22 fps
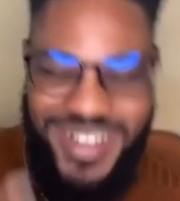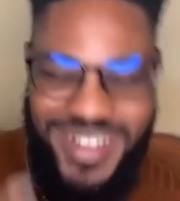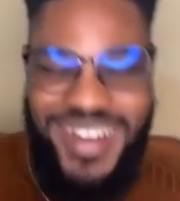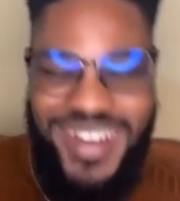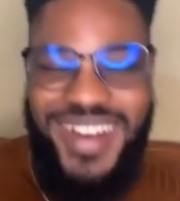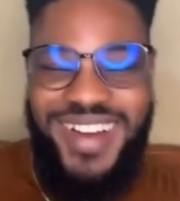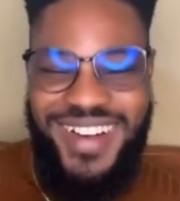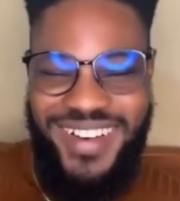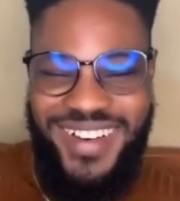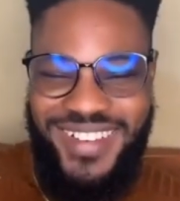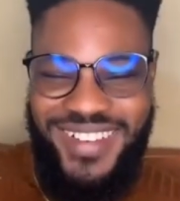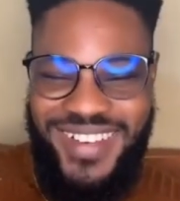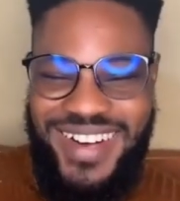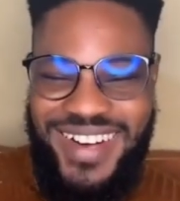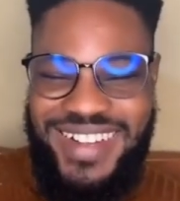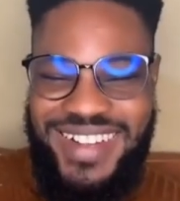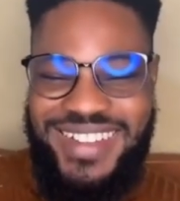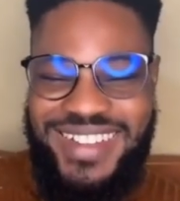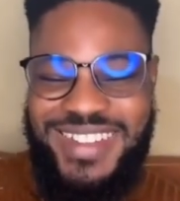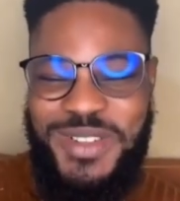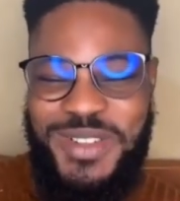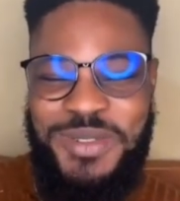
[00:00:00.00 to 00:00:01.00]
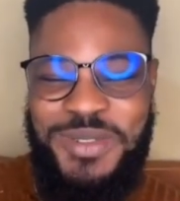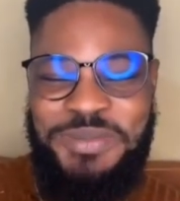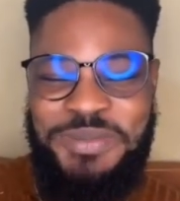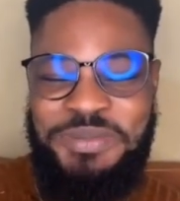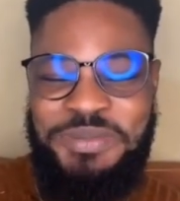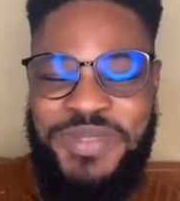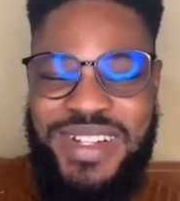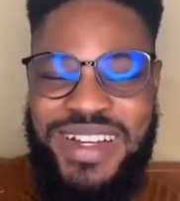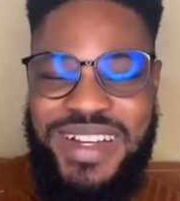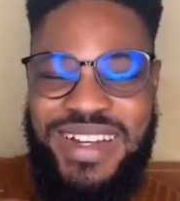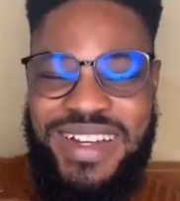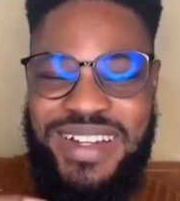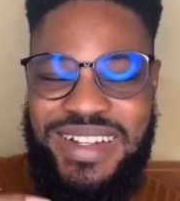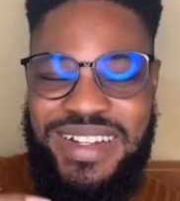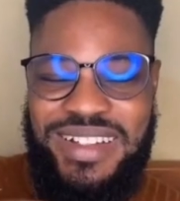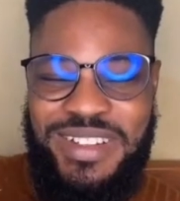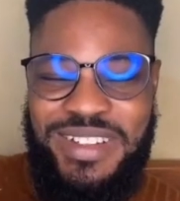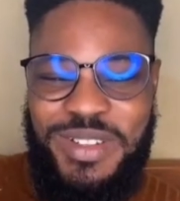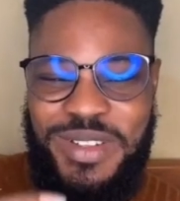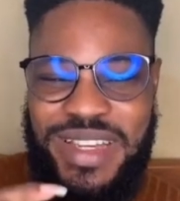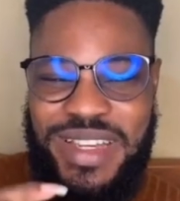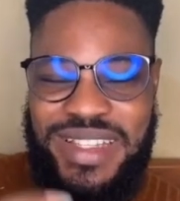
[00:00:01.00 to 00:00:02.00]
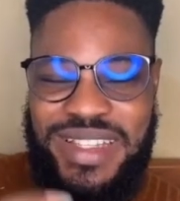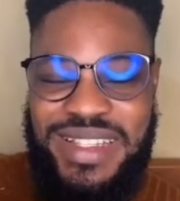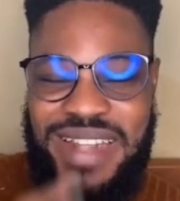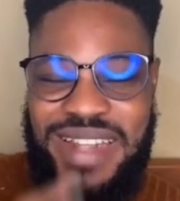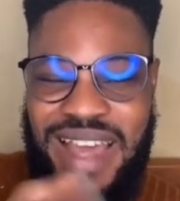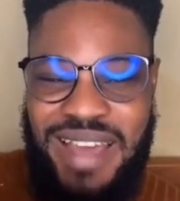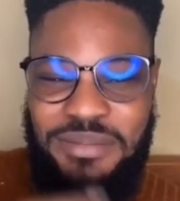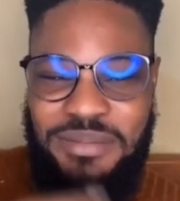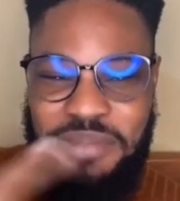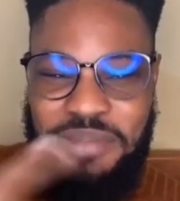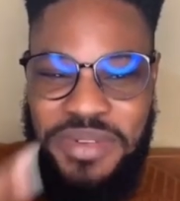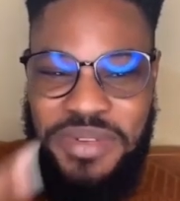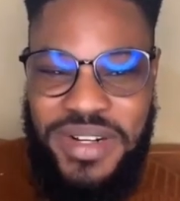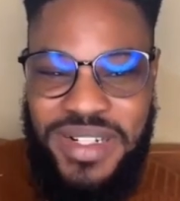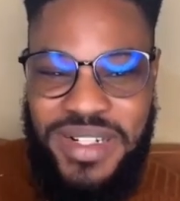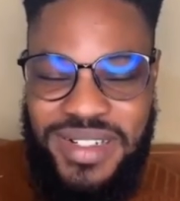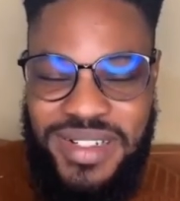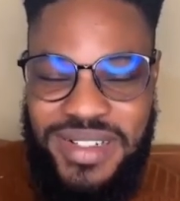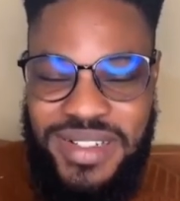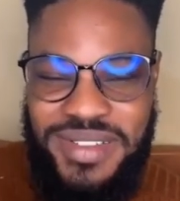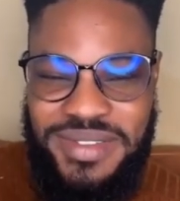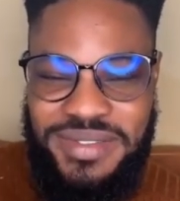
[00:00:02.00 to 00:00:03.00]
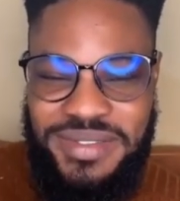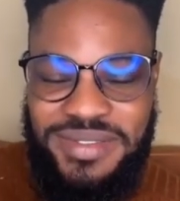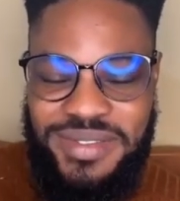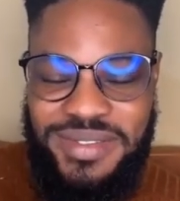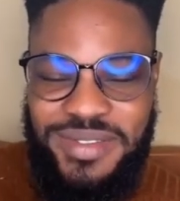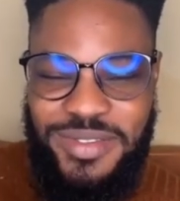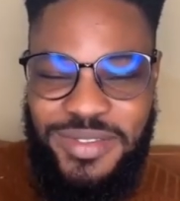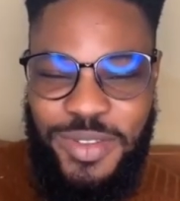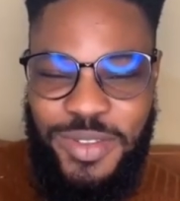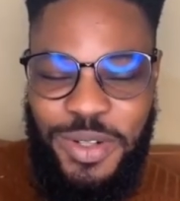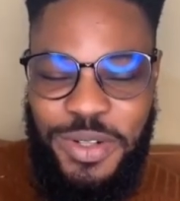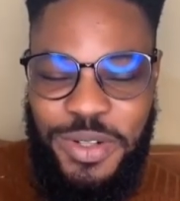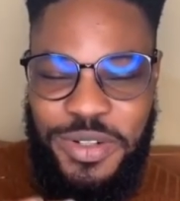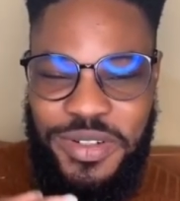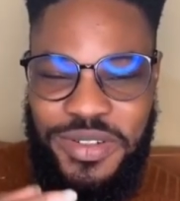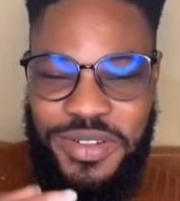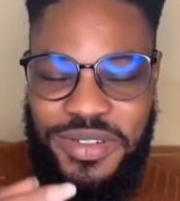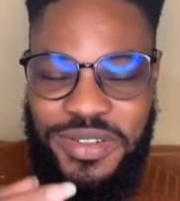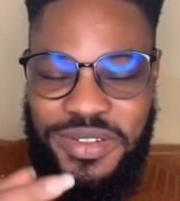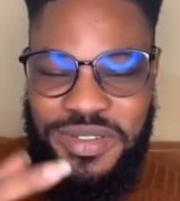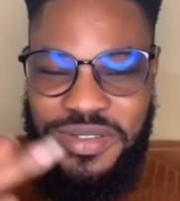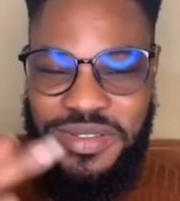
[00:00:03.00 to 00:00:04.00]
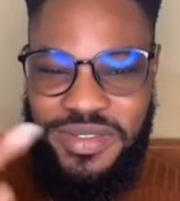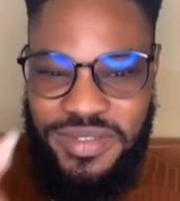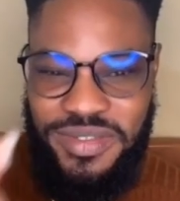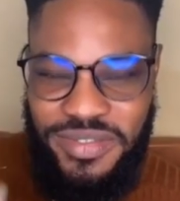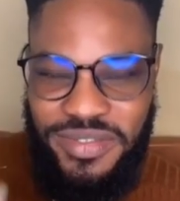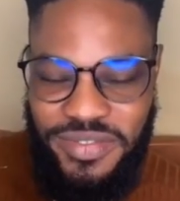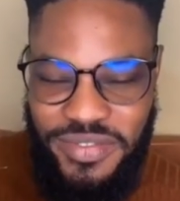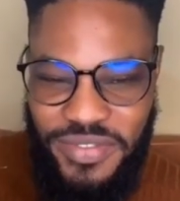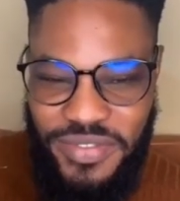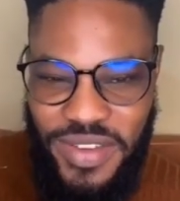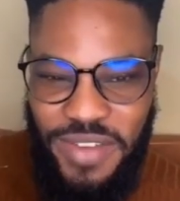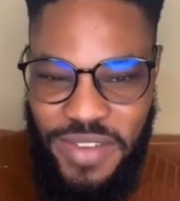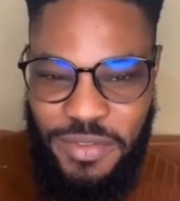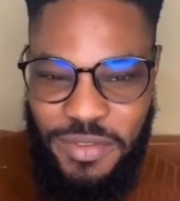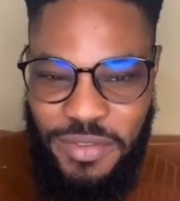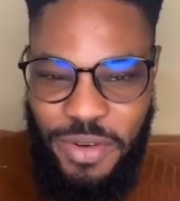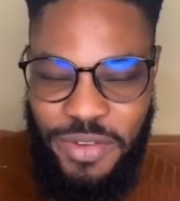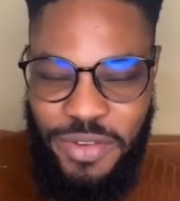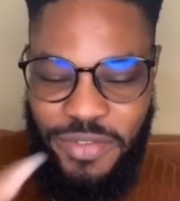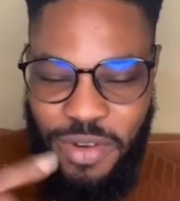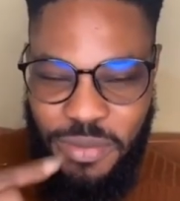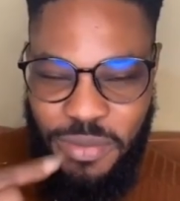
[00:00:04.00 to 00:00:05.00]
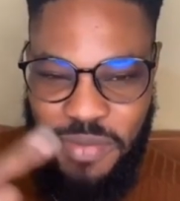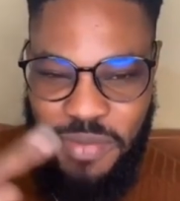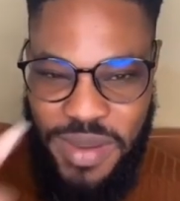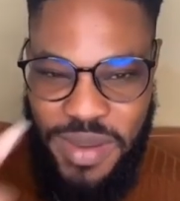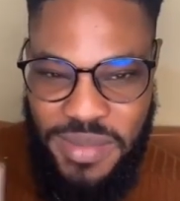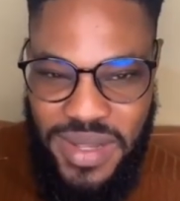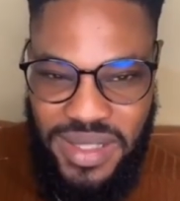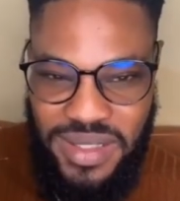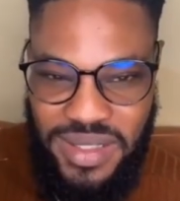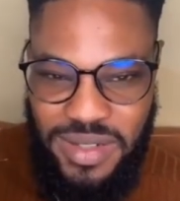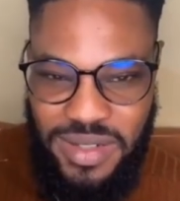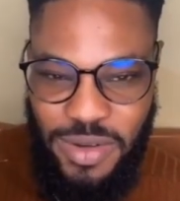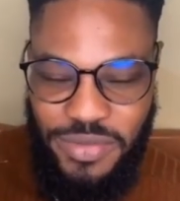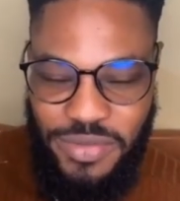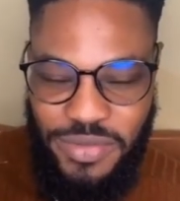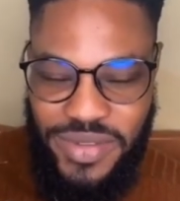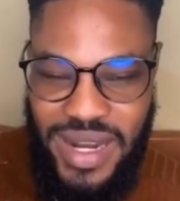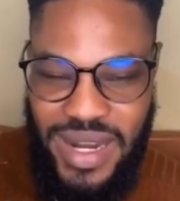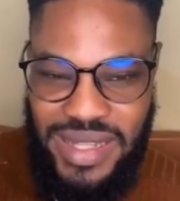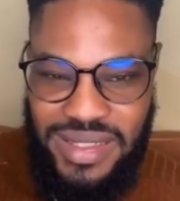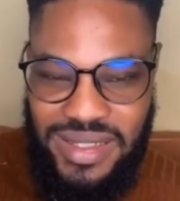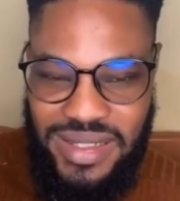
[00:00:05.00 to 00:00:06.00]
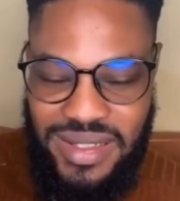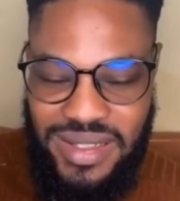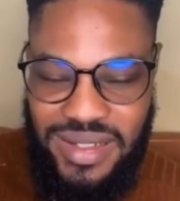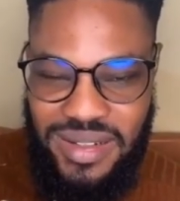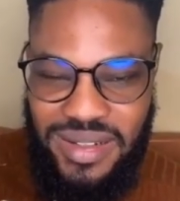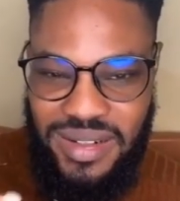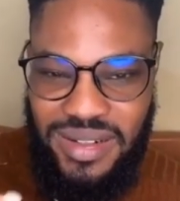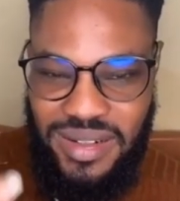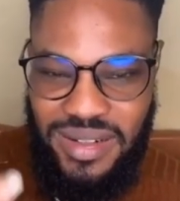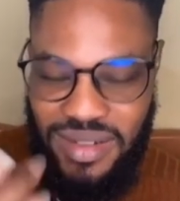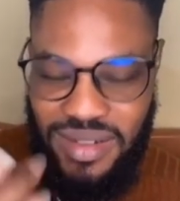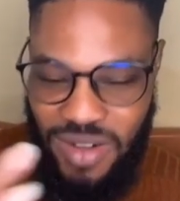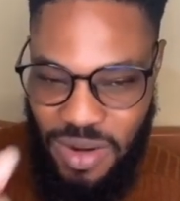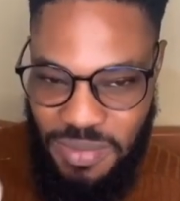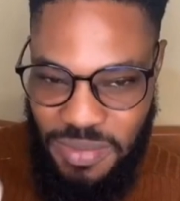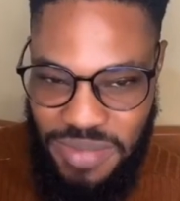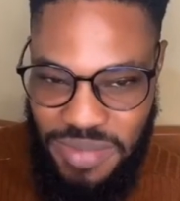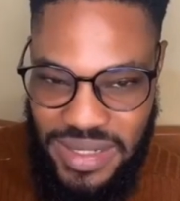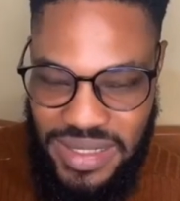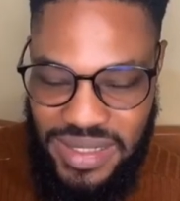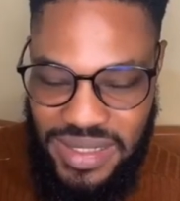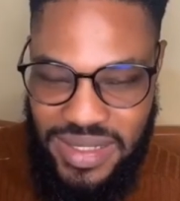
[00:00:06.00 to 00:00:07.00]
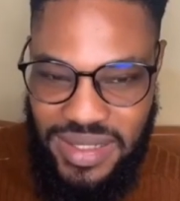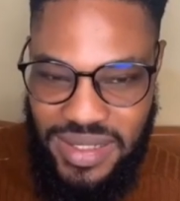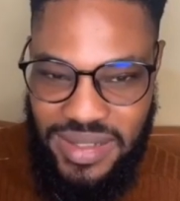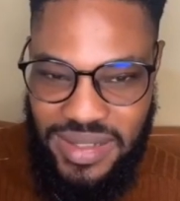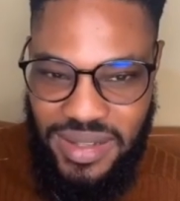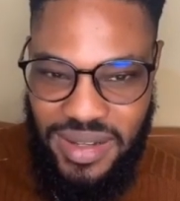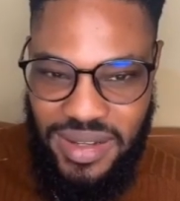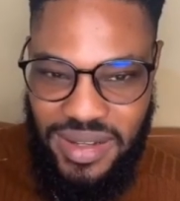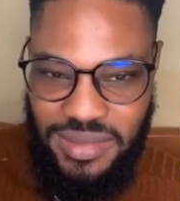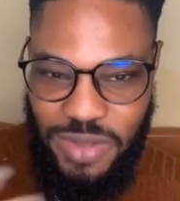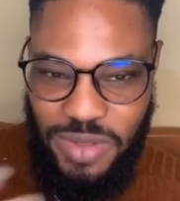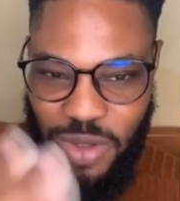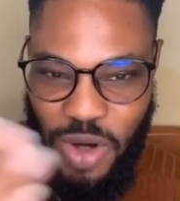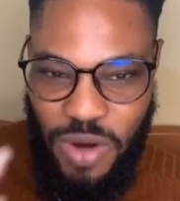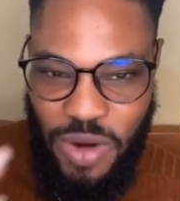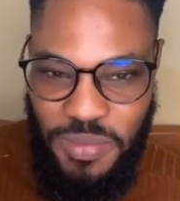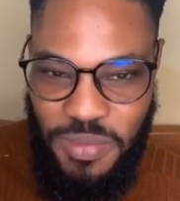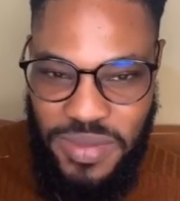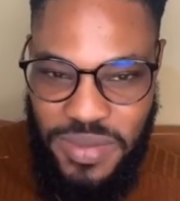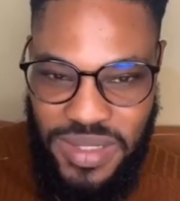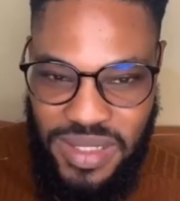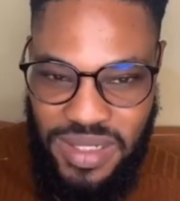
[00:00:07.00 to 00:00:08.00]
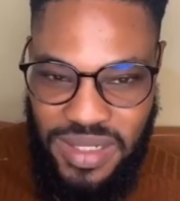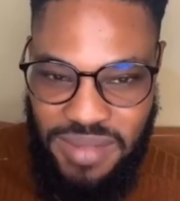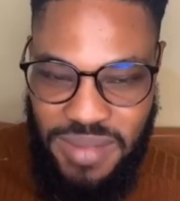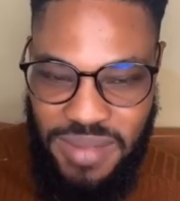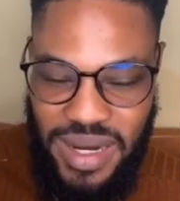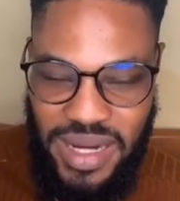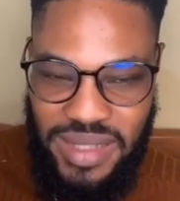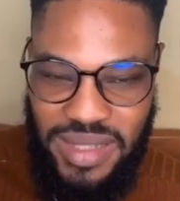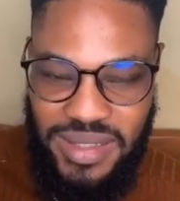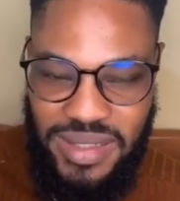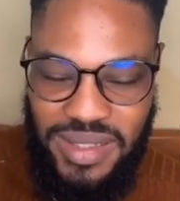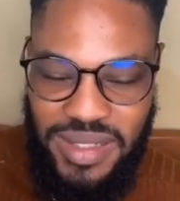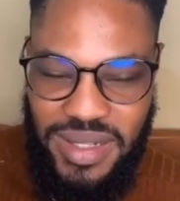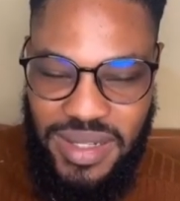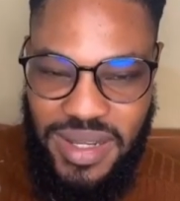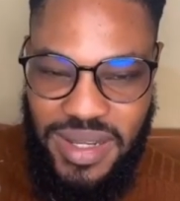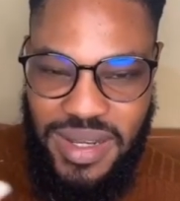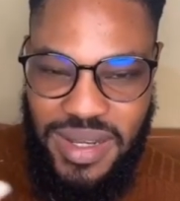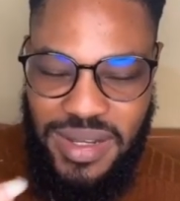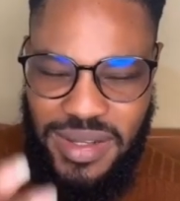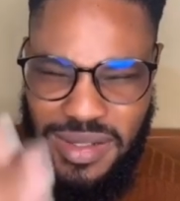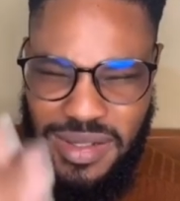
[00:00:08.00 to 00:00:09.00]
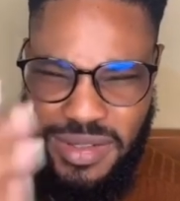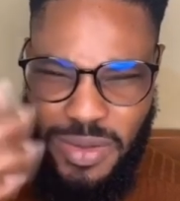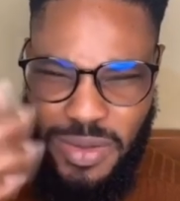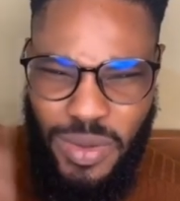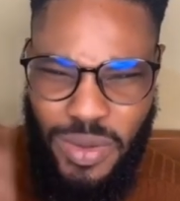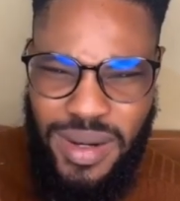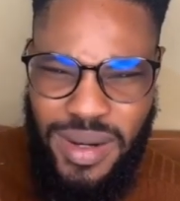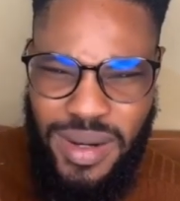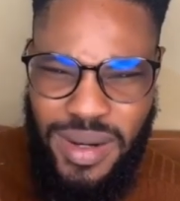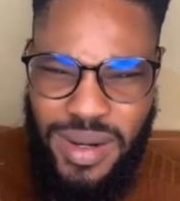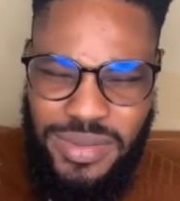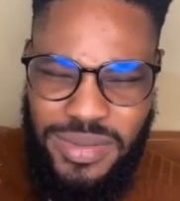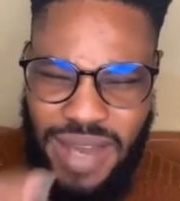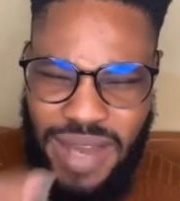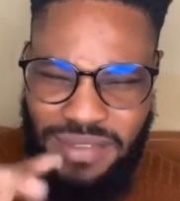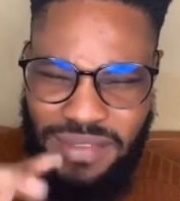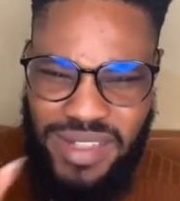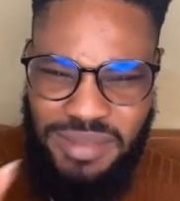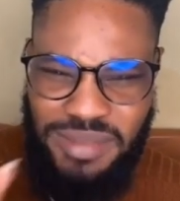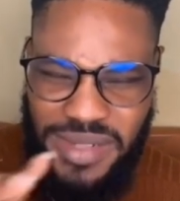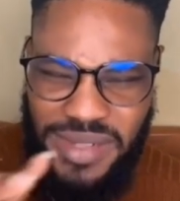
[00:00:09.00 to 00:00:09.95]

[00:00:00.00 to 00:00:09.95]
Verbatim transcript: favor. All right. So, so yesterday I prayed for favor for payment to complete the balance. So what happened?